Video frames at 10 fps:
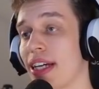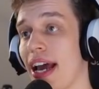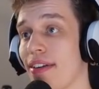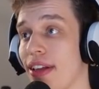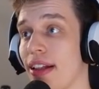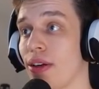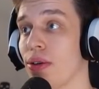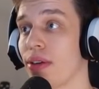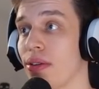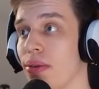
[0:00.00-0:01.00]
I have that low
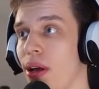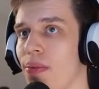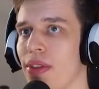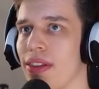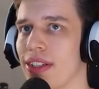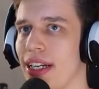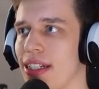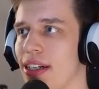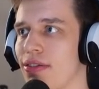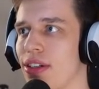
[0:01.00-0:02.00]
ground wall, there's
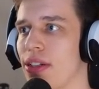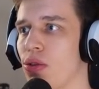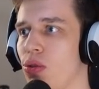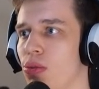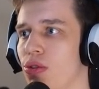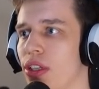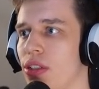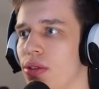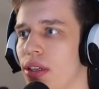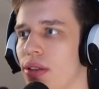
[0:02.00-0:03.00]
actually a really cool move that
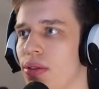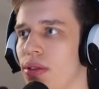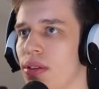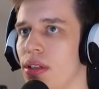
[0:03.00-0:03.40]
you can do,